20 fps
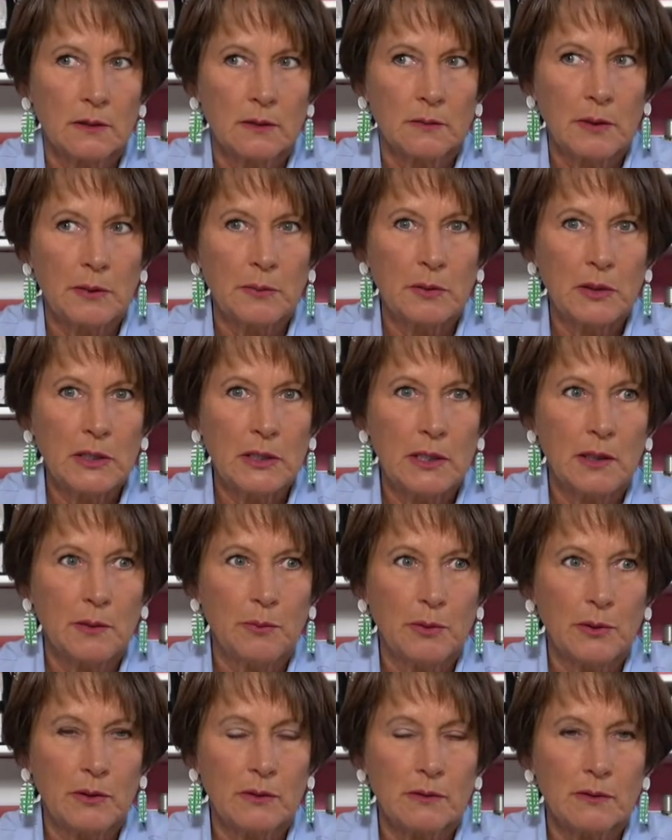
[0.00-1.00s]
Memory
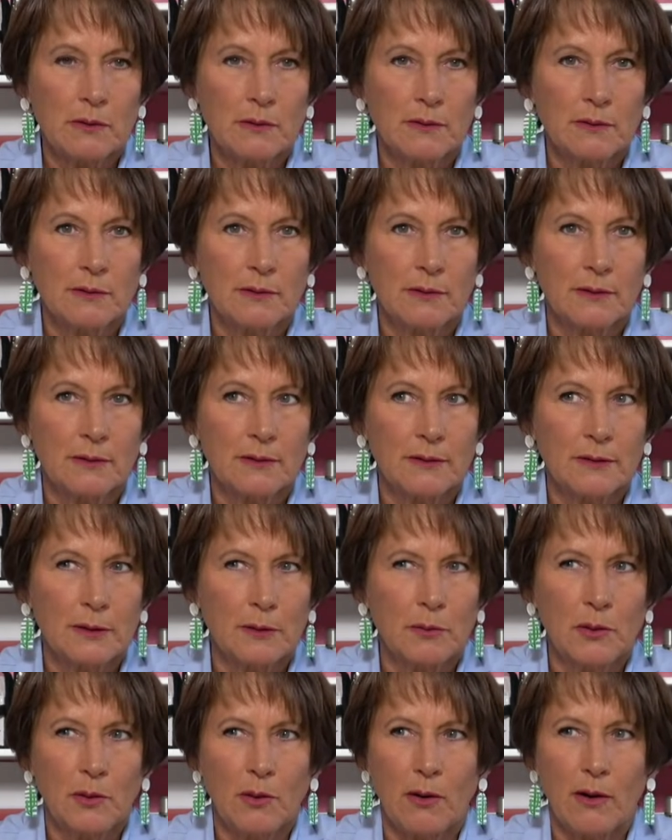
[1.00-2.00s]
Keepers,
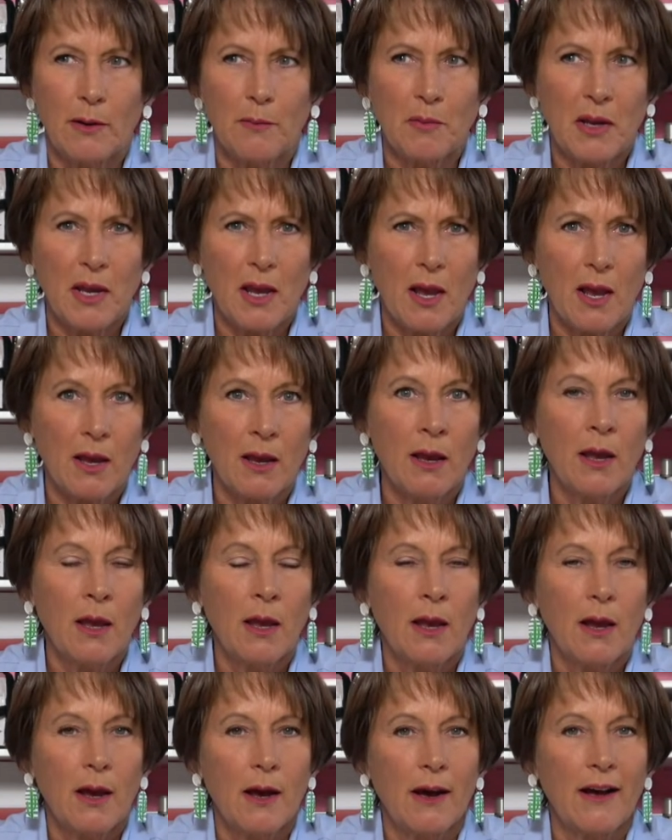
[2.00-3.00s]
WRMK,
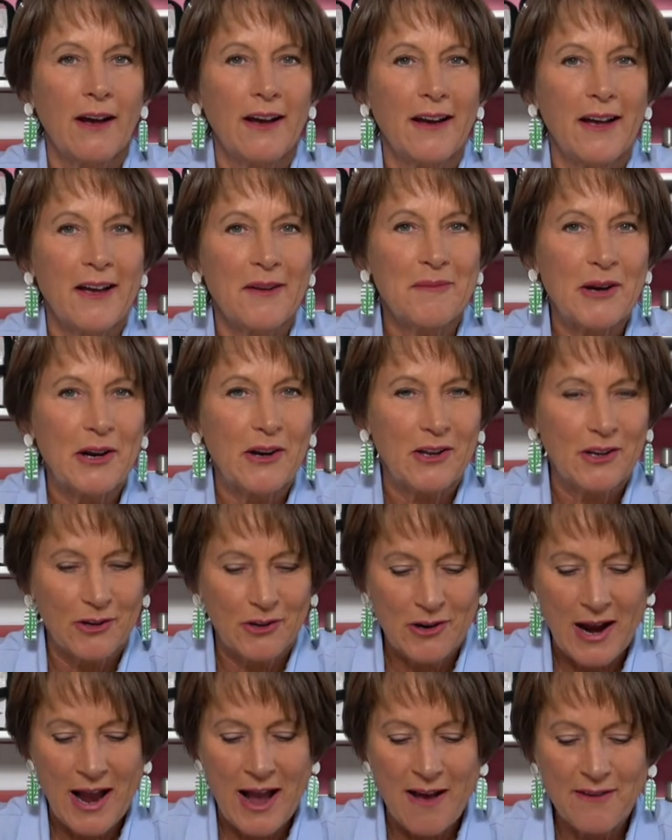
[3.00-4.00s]
uh, American
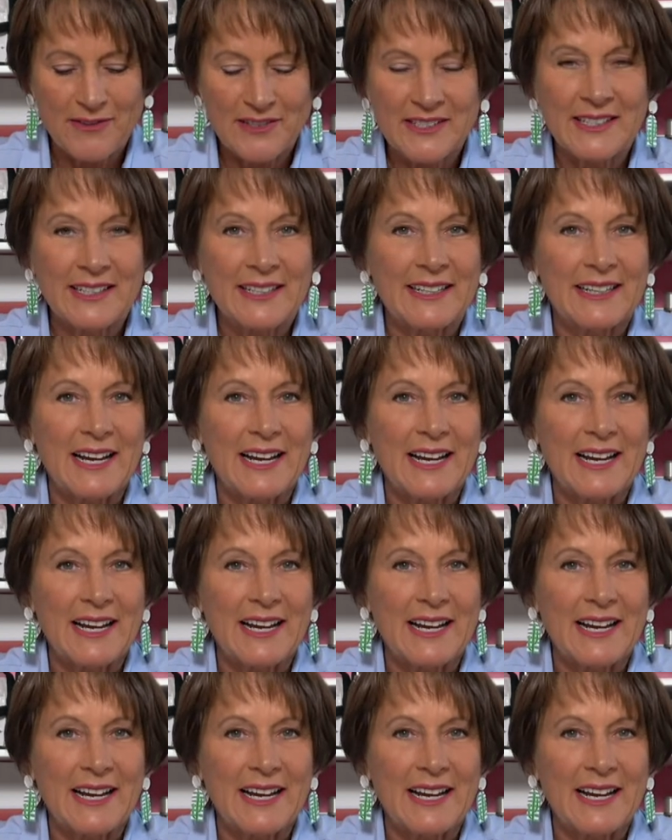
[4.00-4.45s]
Crafts.